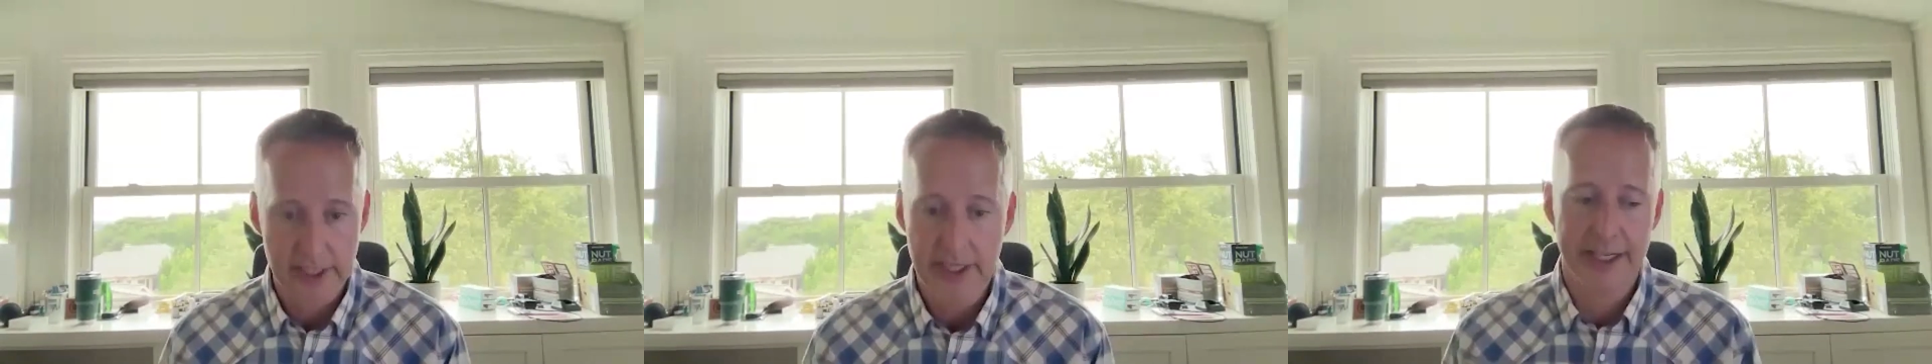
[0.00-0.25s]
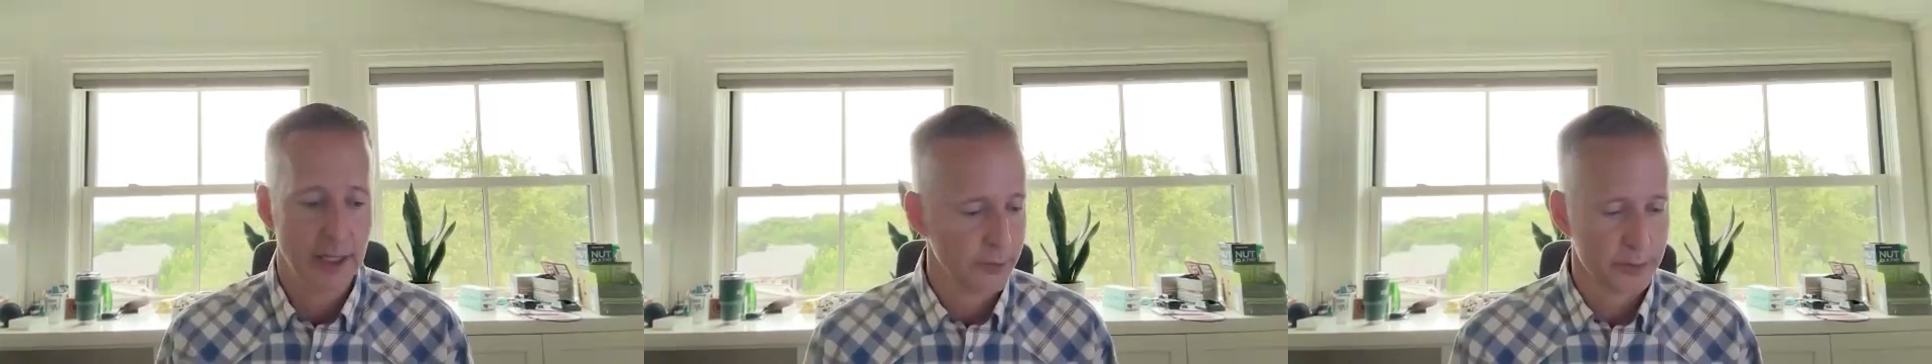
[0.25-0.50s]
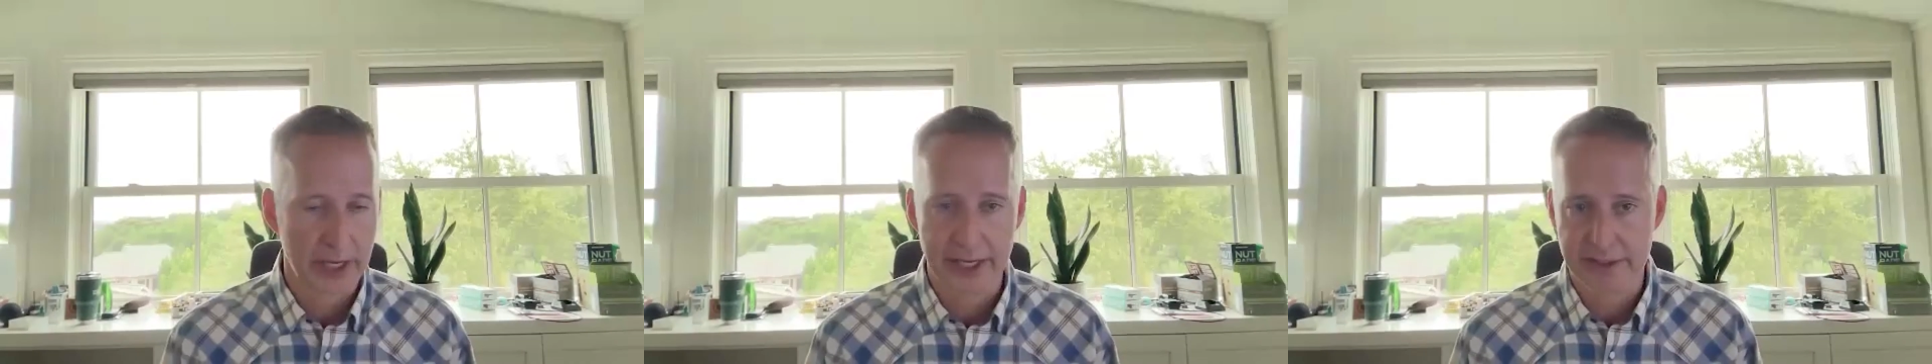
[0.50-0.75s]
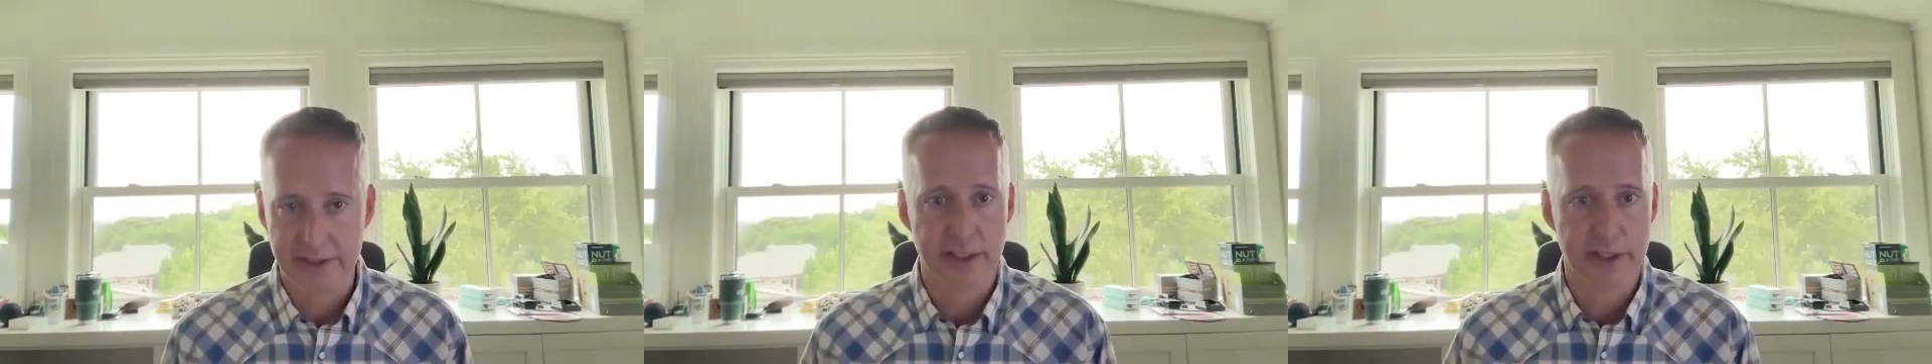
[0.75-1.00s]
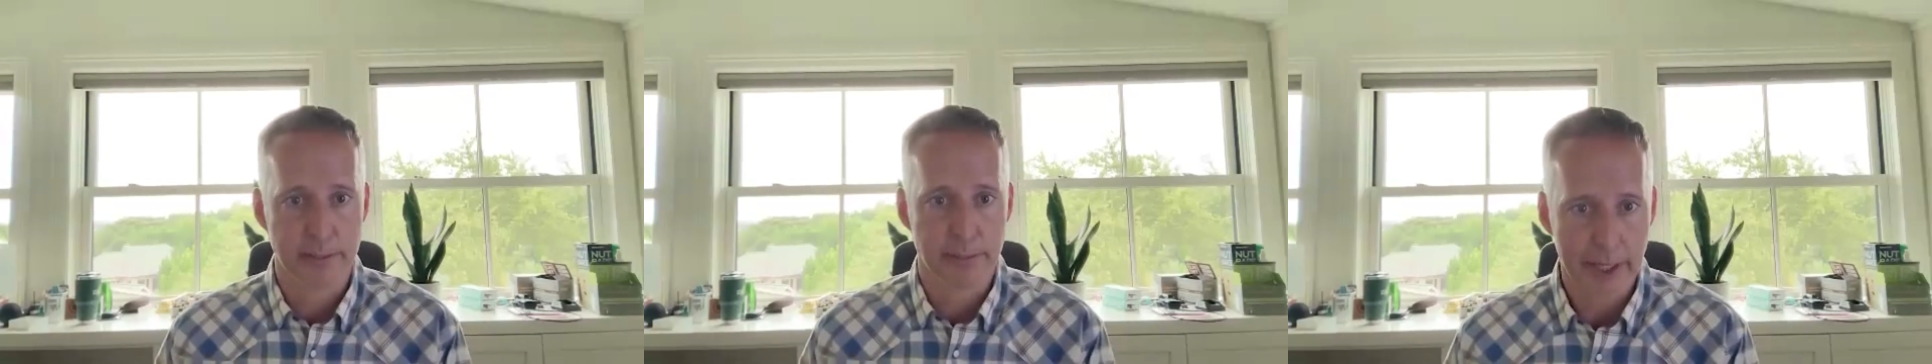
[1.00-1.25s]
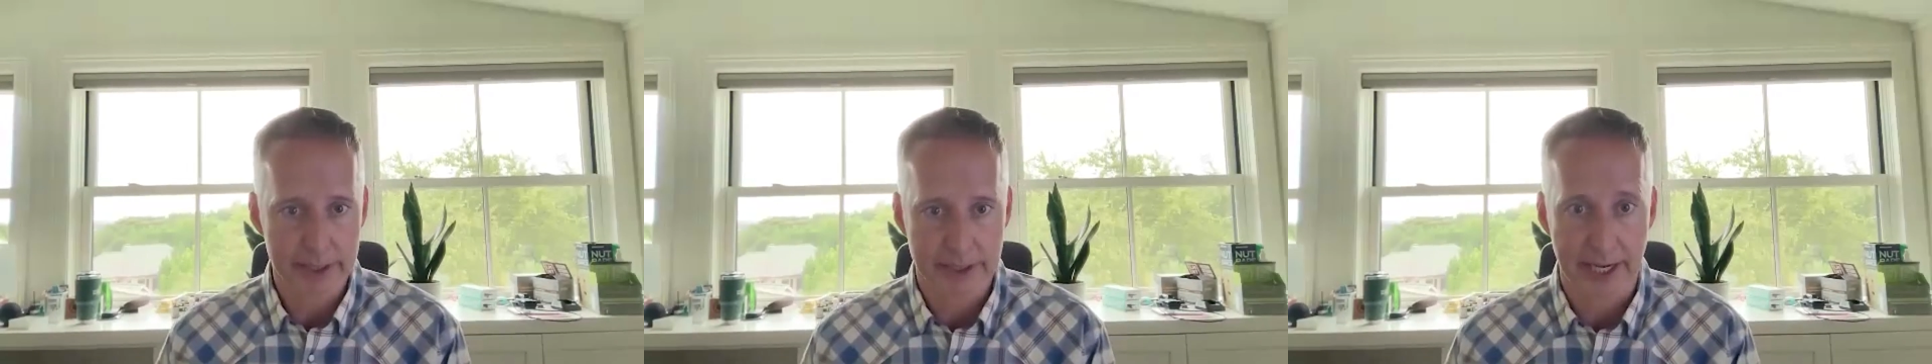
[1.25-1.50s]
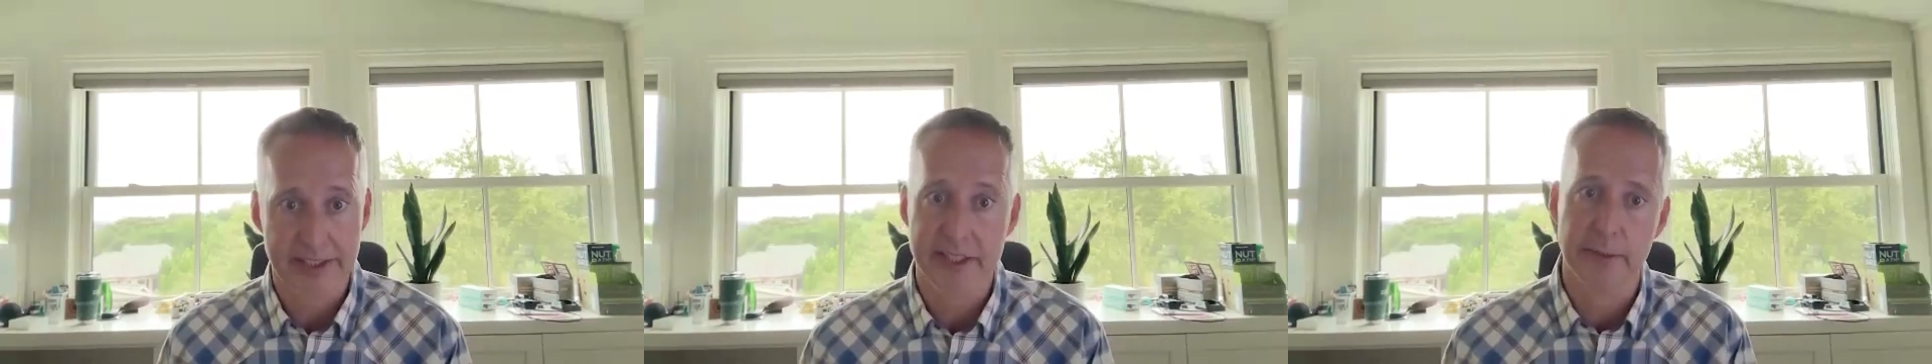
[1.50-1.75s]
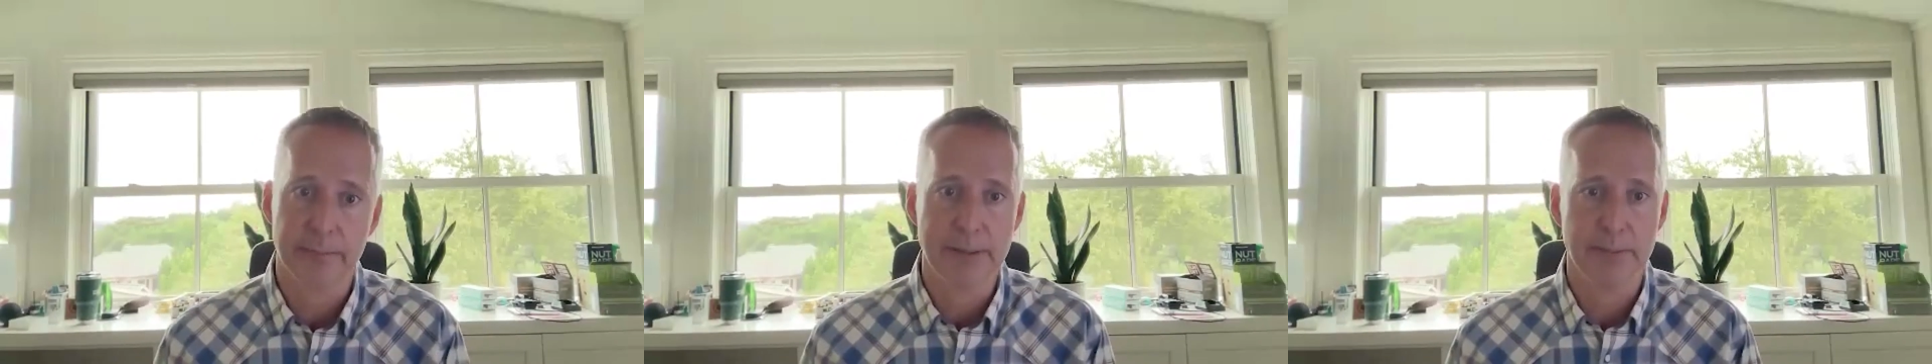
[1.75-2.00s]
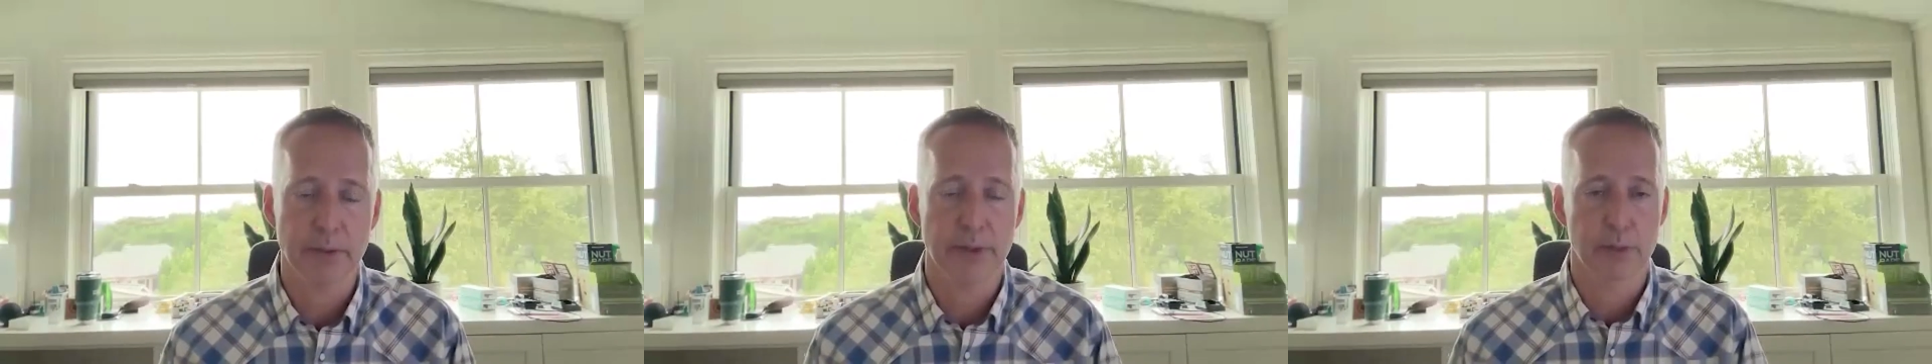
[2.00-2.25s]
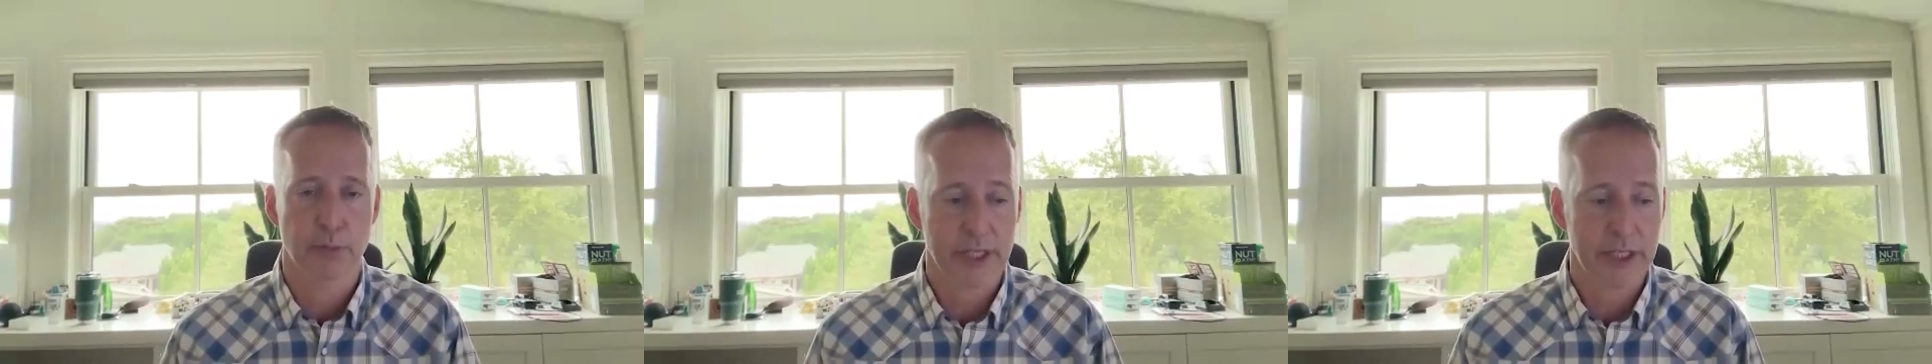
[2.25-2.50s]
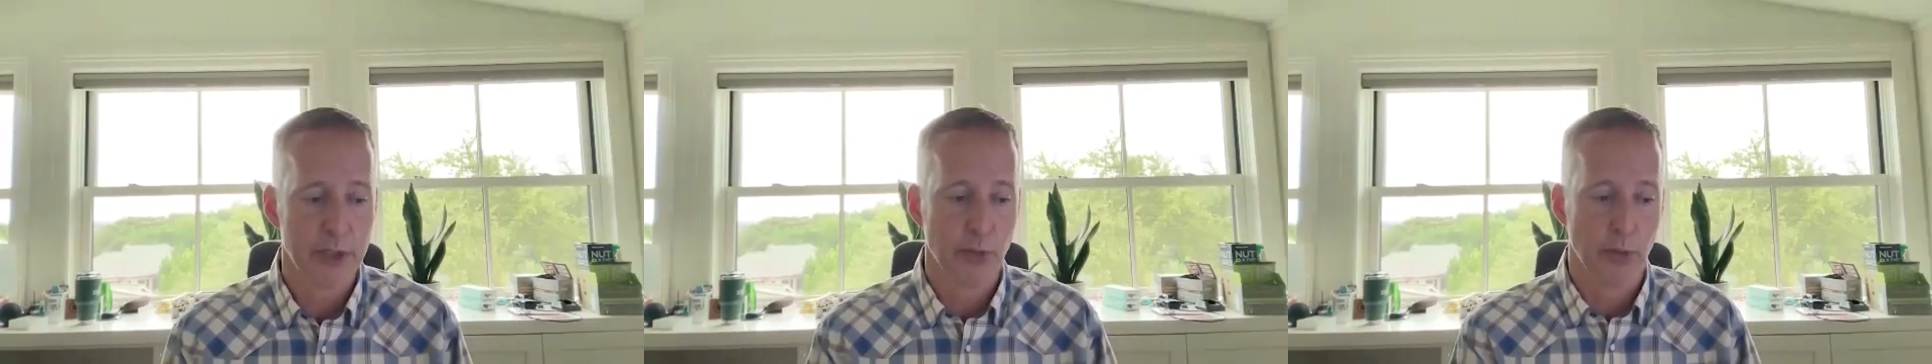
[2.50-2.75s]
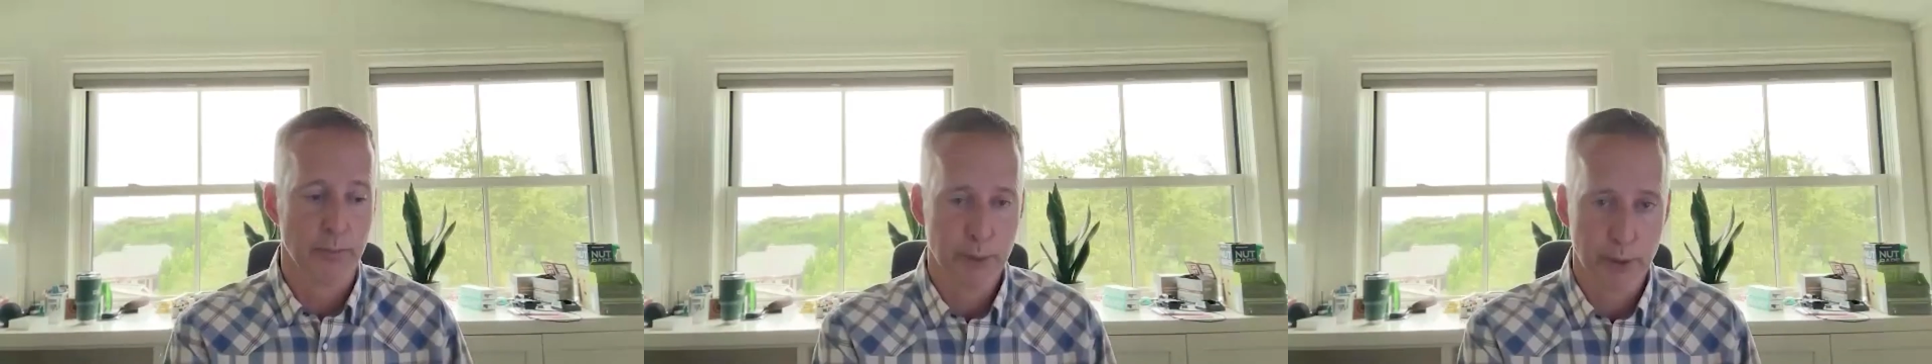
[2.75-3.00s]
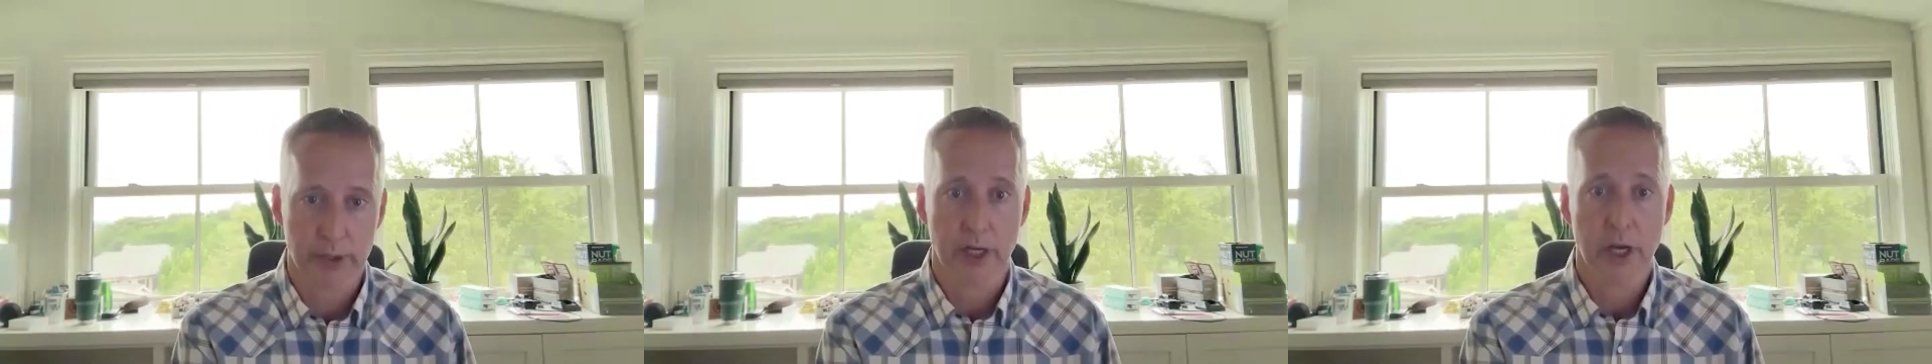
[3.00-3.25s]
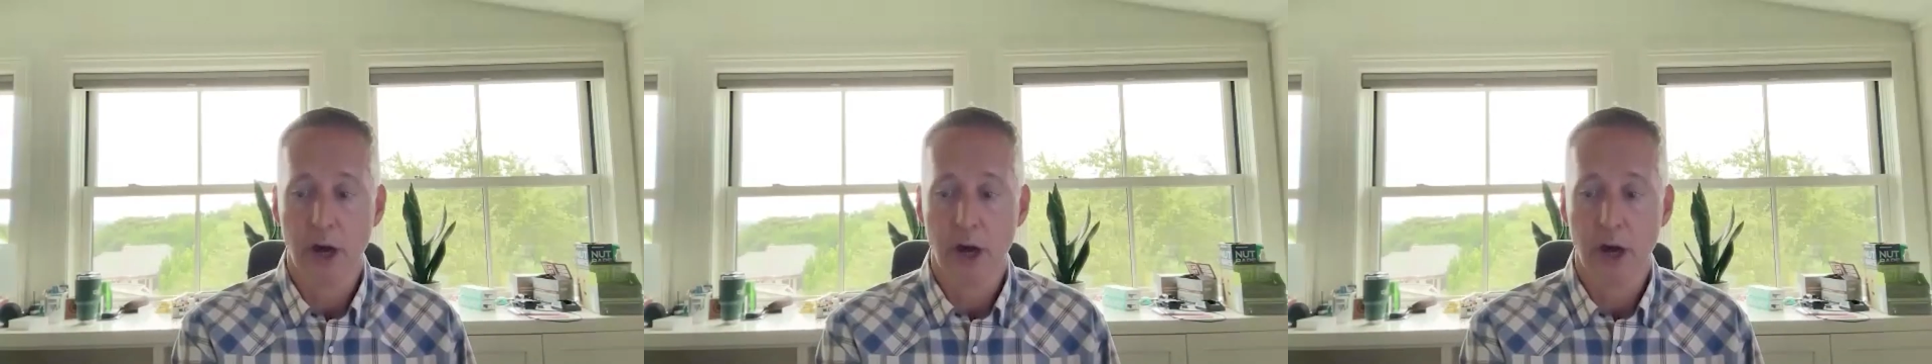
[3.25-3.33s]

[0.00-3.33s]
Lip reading: In other cases, it's a podcast. And the people that read your book